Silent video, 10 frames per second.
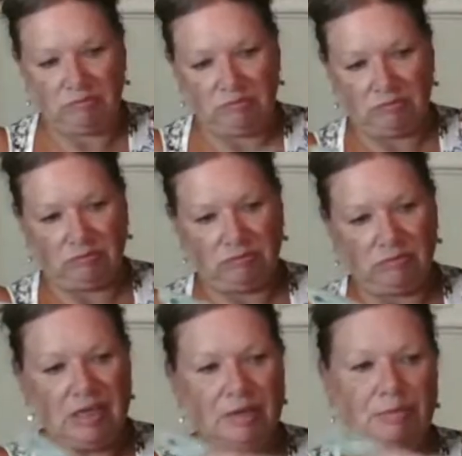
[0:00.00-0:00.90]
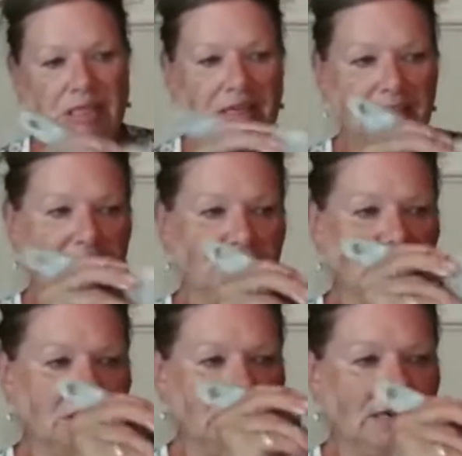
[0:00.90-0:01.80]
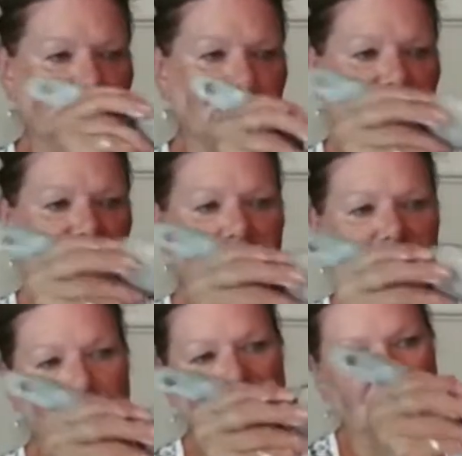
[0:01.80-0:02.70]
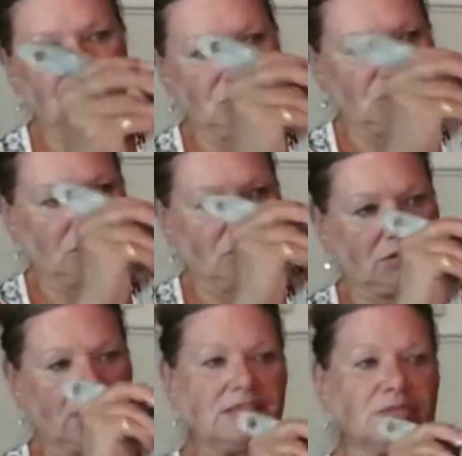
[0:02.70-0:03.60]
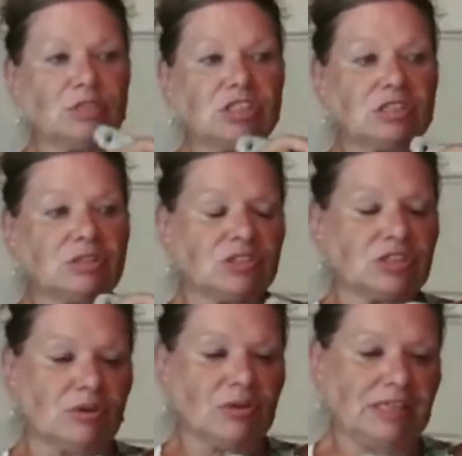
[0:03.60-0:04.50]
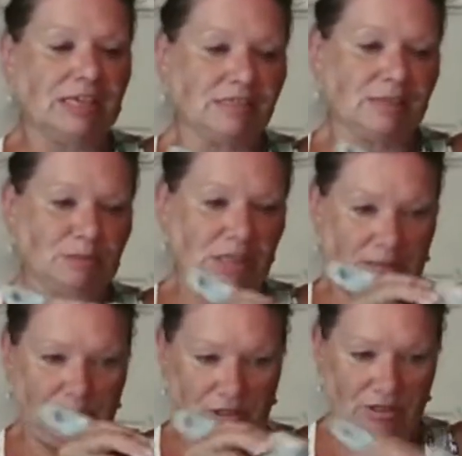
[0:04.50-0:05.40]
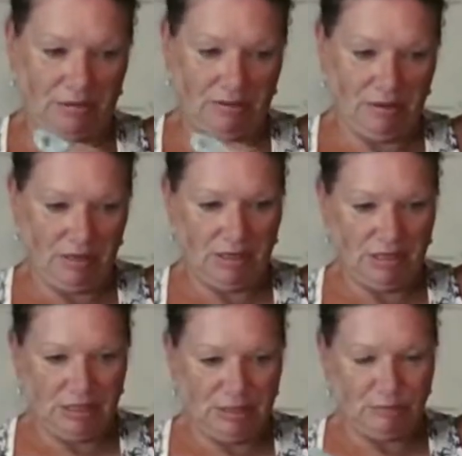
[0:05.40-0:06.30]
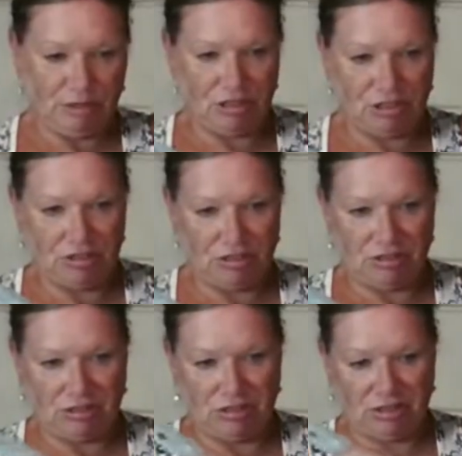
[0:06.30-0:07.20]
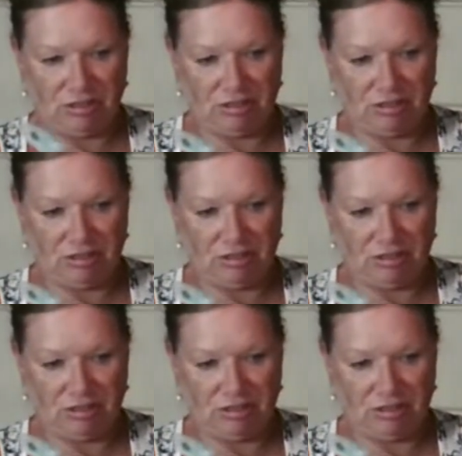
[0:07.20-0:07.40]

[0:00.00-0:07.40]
But yeah, I definitely have my favorite brushes. We should do a show on that sometime, Dar. Brushes.